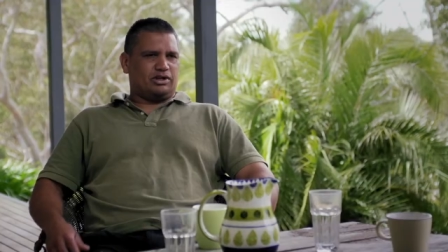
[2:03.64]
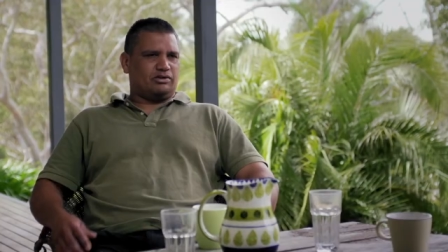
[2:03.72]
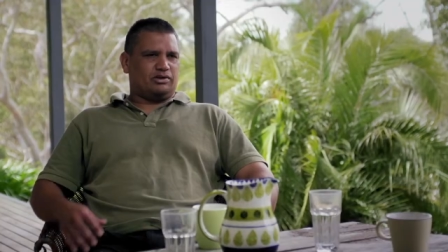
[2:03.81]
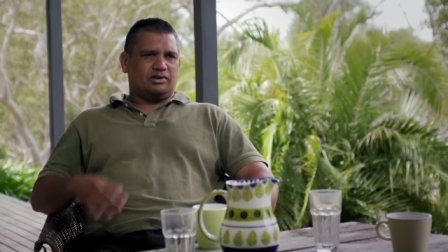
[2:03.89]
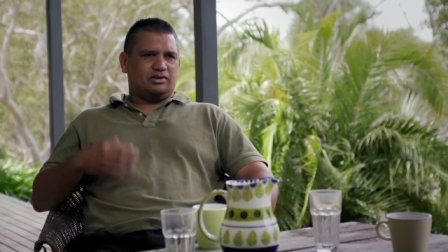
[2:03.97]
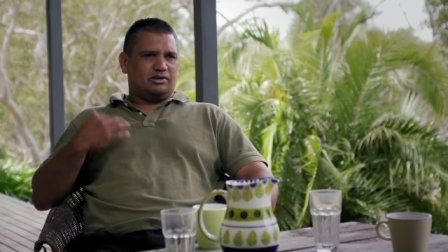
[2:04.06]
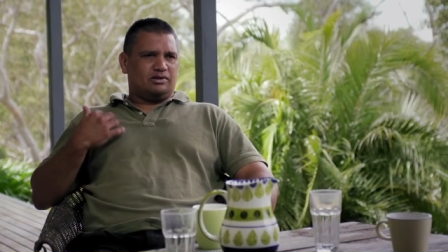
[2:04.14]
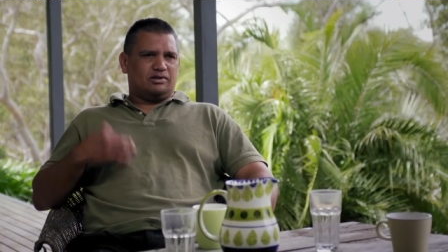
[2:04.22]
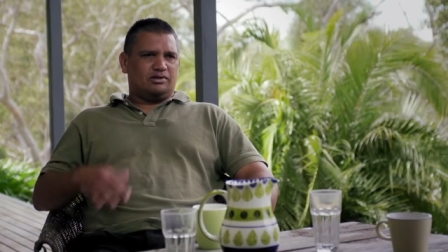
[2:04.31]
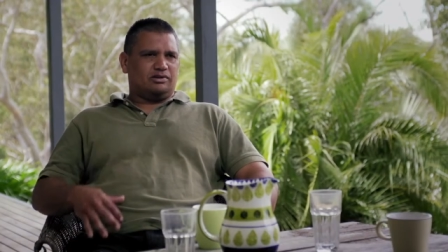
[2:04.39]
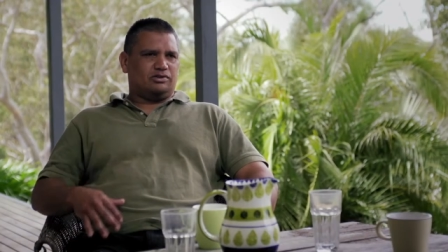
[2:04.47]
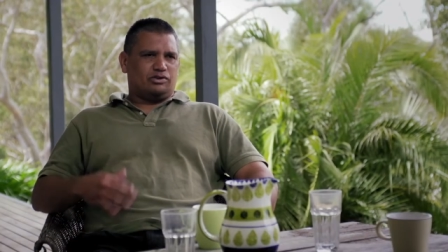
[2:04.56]
that I
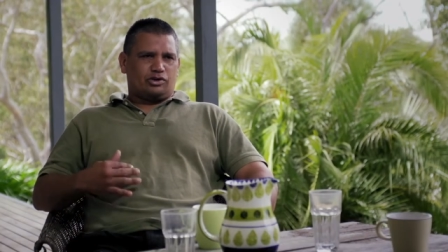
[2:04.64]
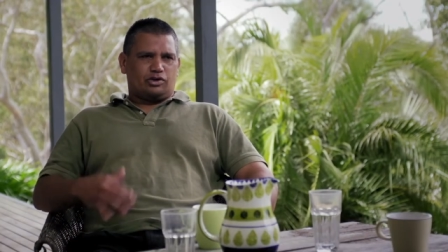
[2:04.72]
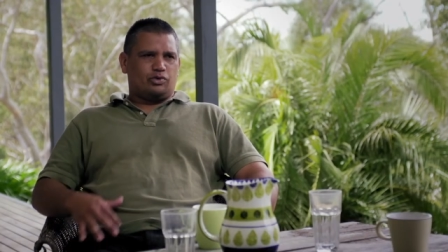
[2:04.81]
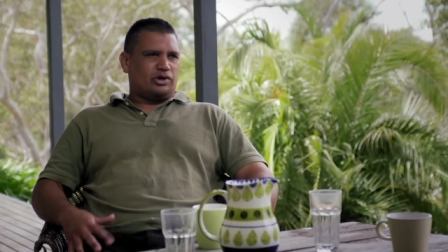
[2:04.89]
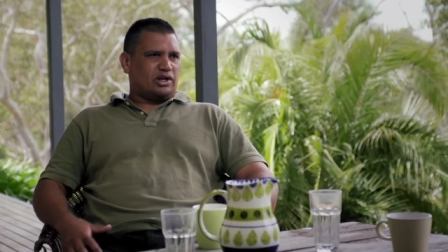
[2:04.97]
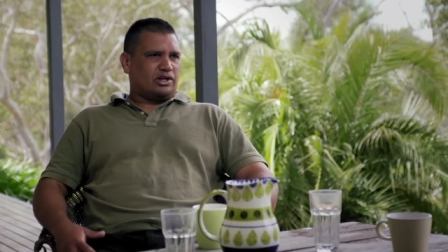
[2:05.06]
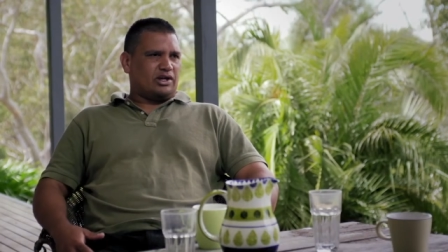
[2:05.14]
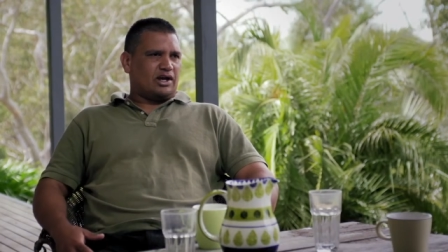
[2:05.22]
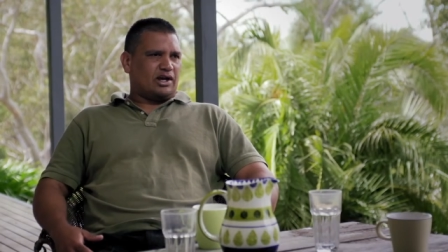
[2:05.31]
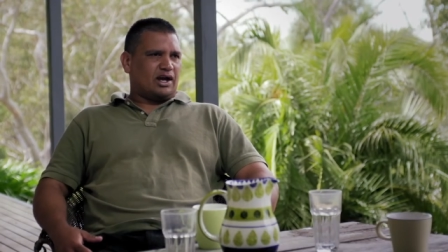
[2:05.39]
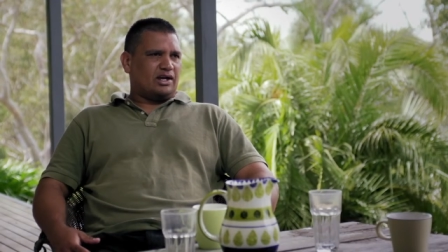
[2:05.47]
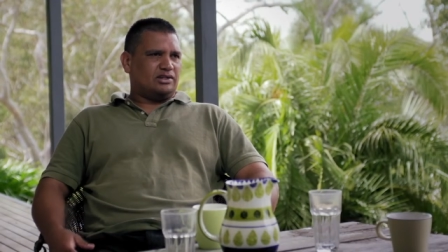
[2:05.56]
that I quit at a
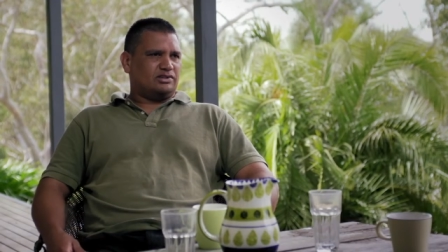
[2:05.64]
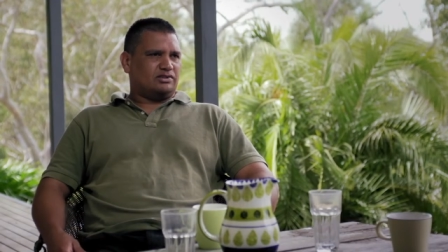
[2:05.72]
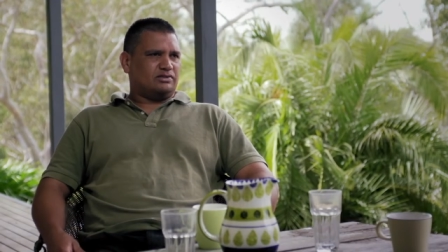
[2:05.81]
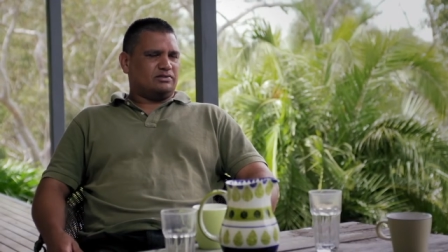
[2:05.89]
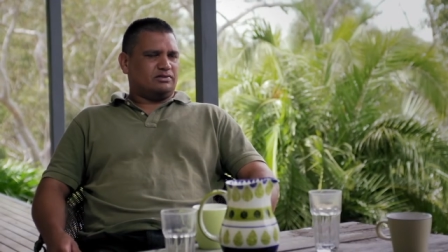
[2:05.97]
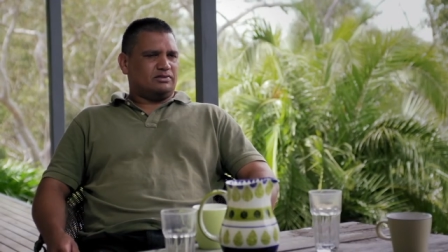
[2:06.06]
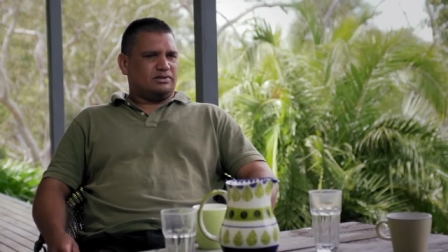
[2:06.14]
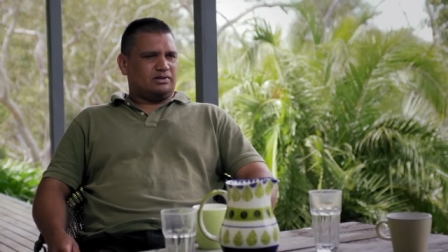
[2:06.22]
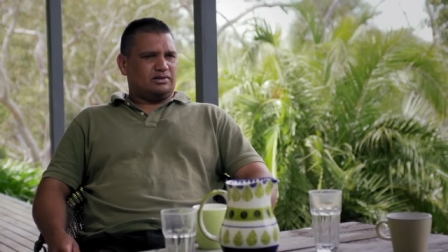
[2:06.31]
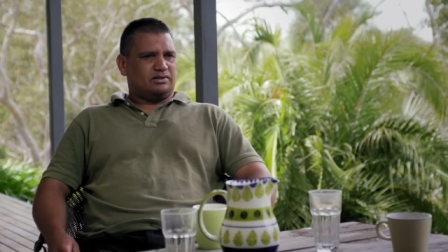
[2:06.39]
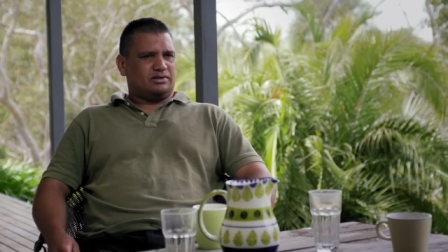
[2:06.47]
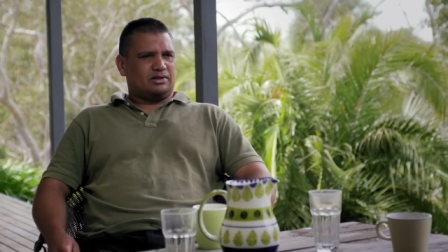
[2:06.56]
young age and
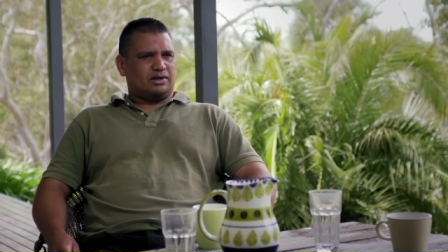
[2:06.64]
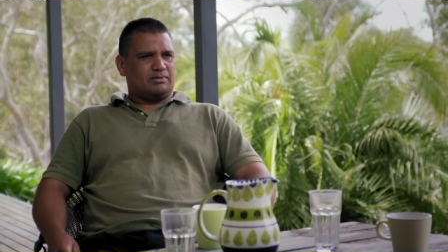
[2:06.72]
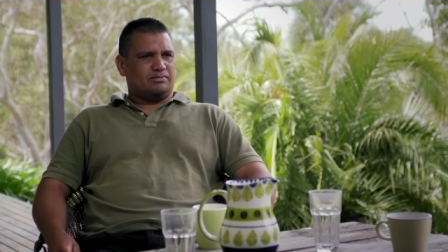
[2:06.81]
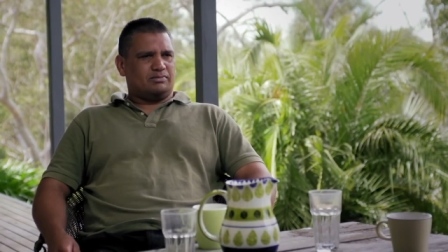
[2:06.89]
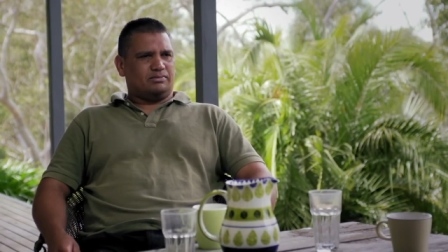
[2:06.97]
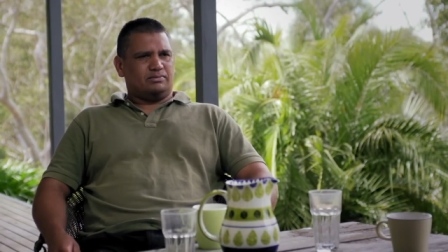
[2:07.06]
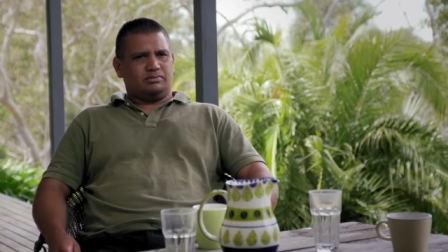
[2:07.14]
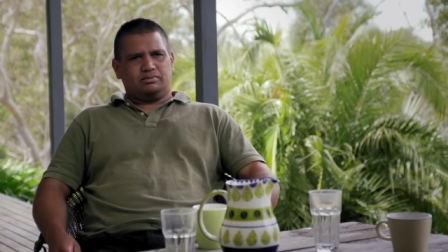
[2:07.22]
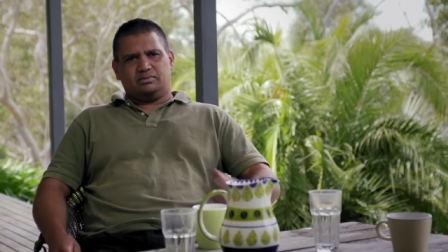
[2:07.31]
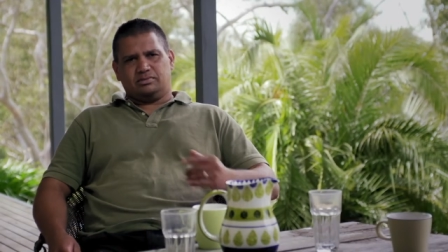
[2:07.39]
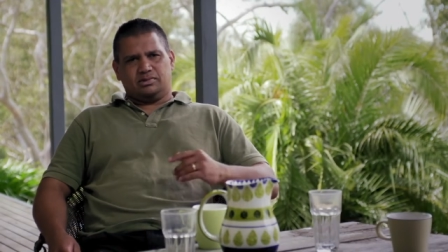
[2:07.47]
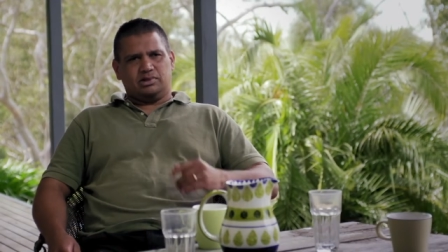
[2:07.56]
and um,
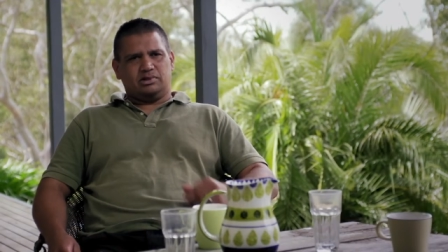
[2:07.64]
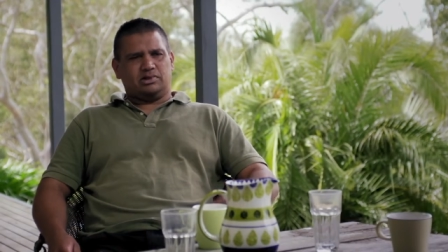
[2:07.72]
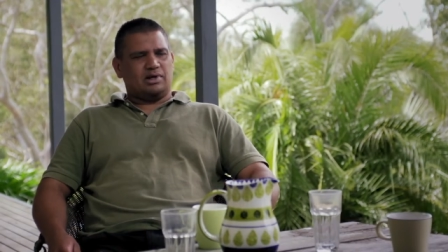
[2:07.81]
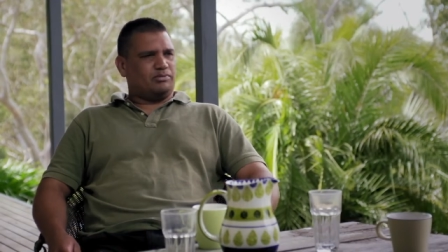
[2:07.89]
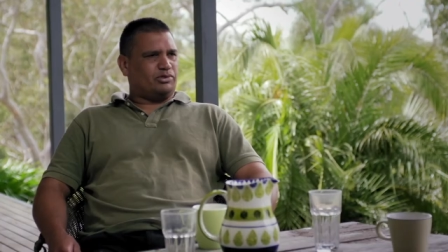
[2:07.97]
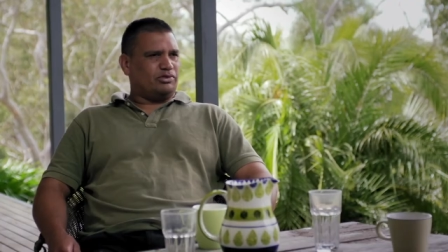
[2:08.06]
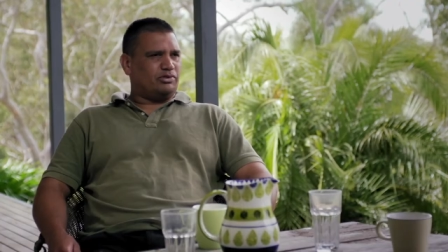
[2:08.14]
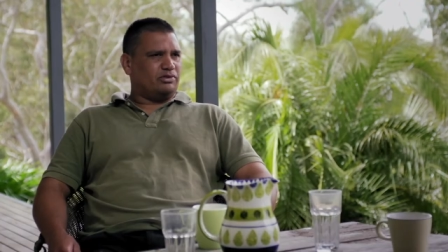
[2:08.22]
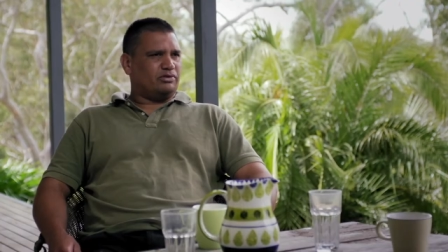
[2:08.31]
didn't keep doing